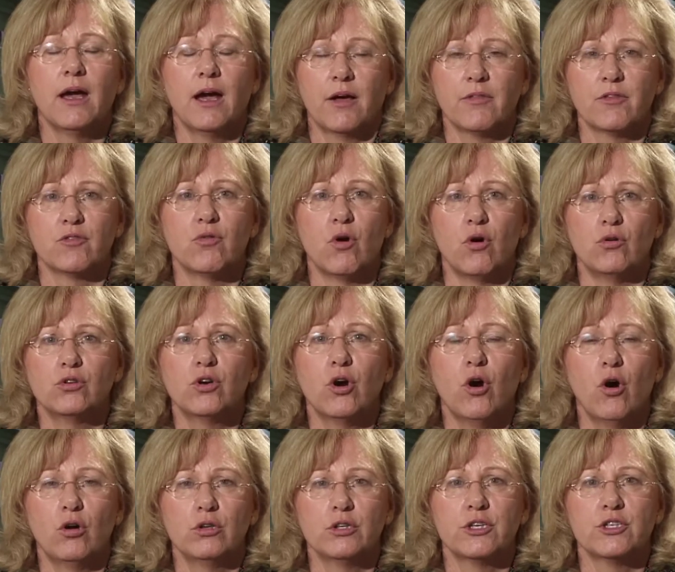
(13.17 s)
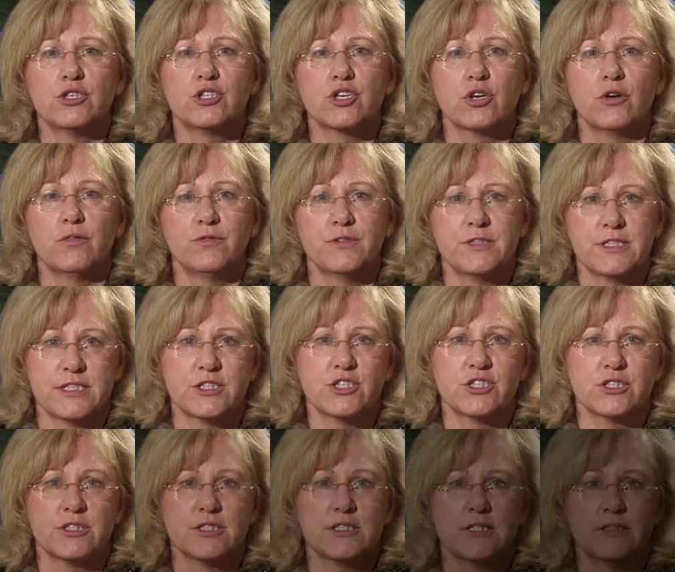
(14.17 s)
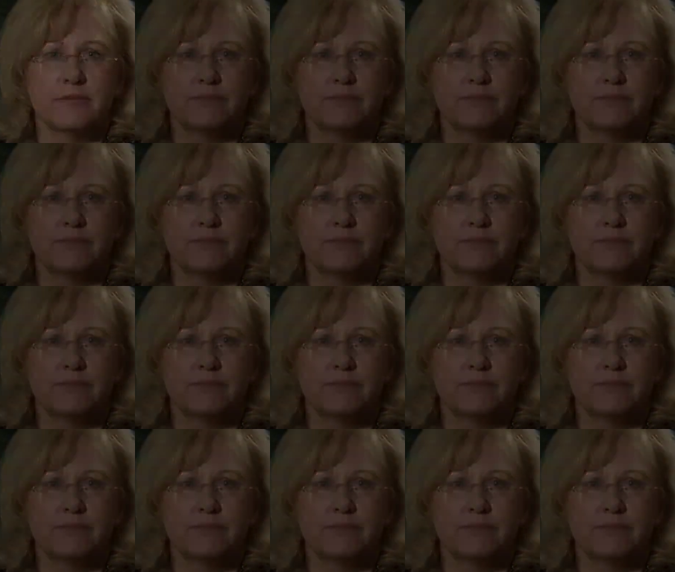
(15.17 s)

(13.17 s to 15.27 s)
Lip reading: and the Royal College of Physicians.